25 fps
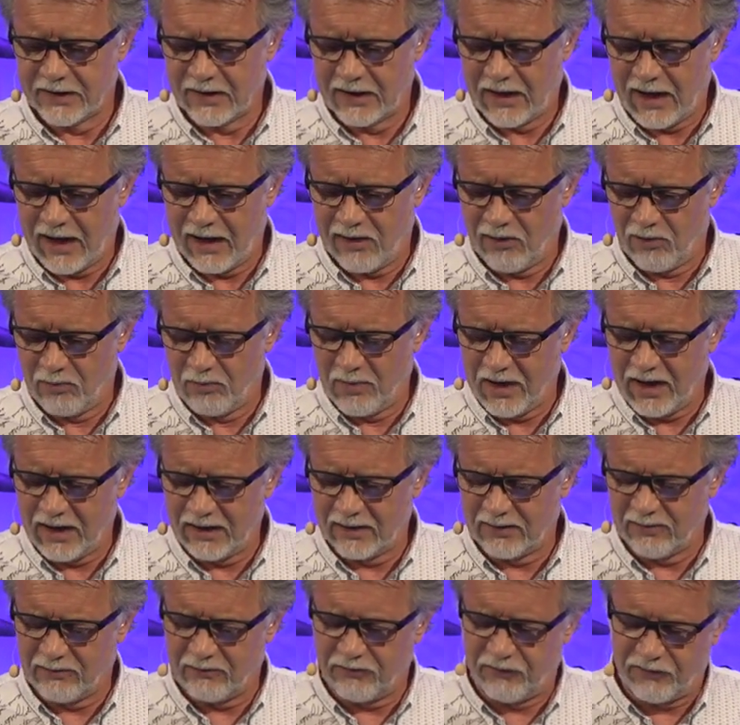I don't
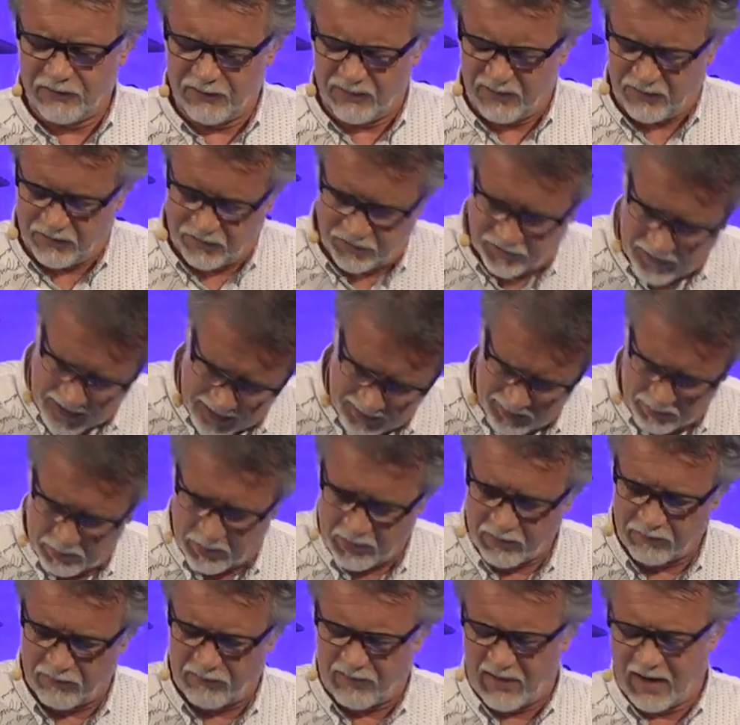mean Facebook
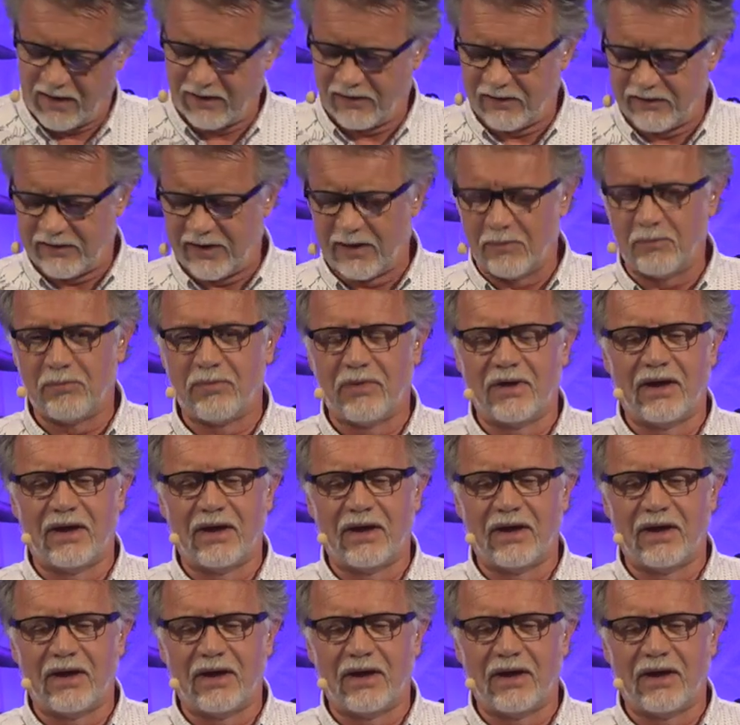friendship,